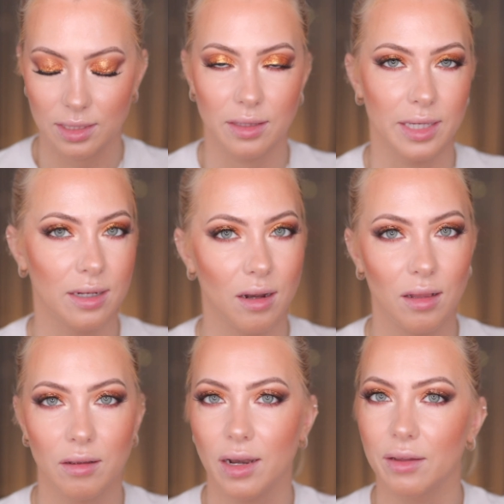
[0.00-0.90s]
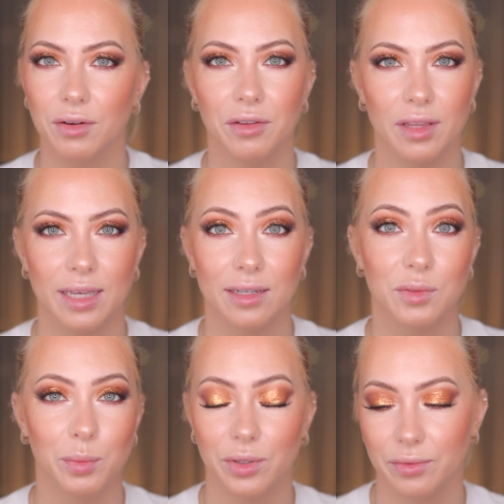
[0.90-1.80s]
The color, everything is
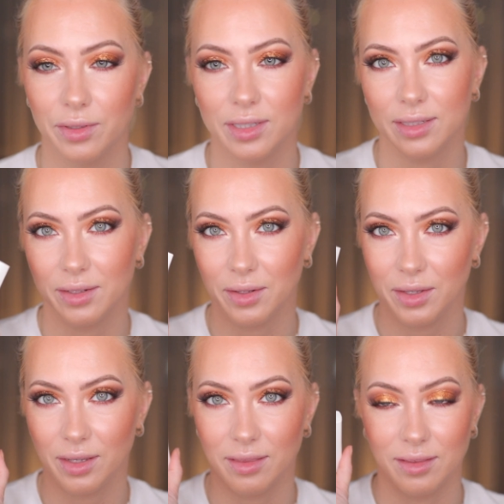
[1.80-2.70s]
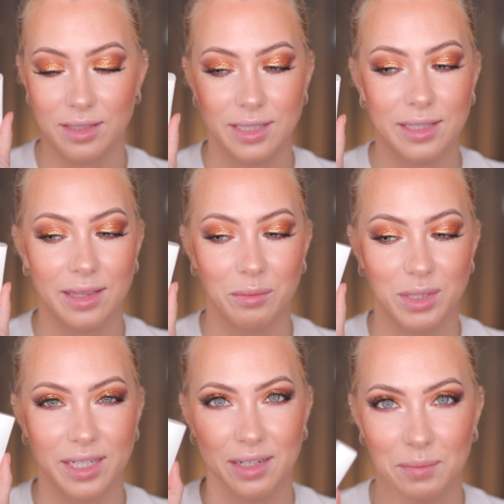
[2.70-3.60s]
perfect in this
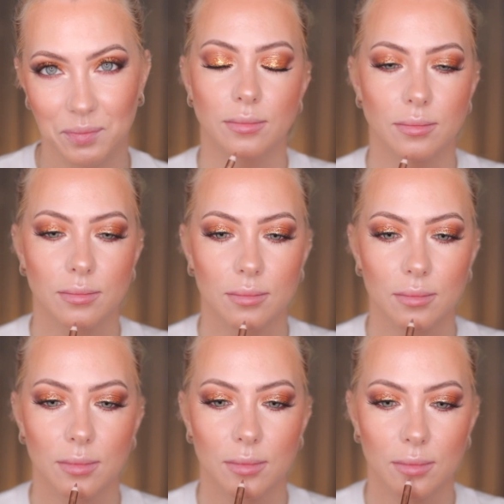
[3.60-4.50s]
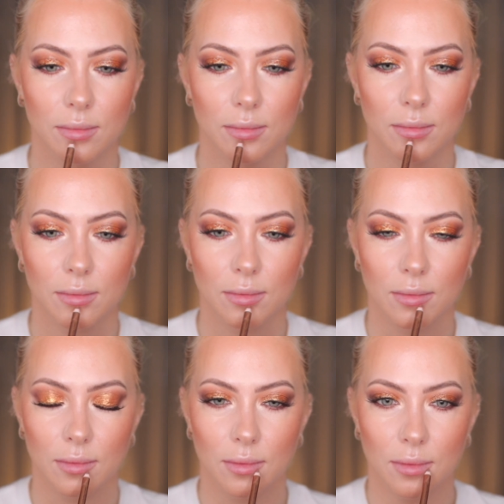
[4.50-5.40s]
lipstick. So first I'm going
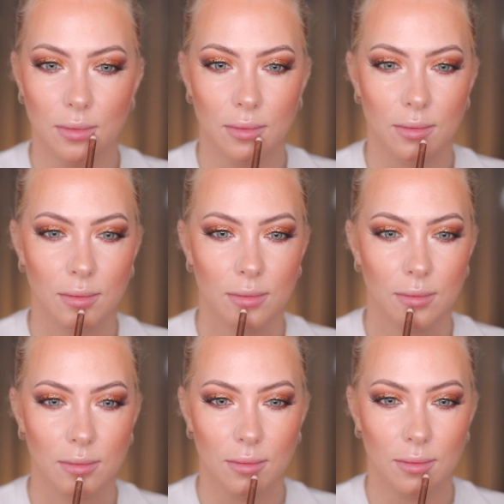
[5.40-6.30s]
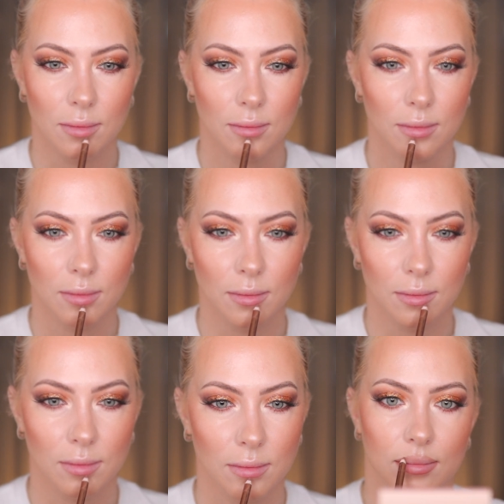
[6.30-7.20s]
to line my
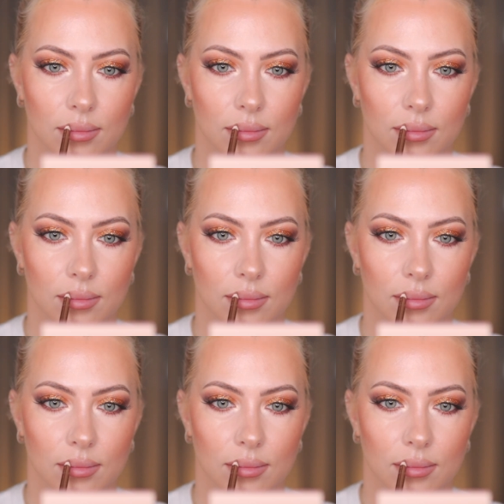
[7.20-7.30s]
lips.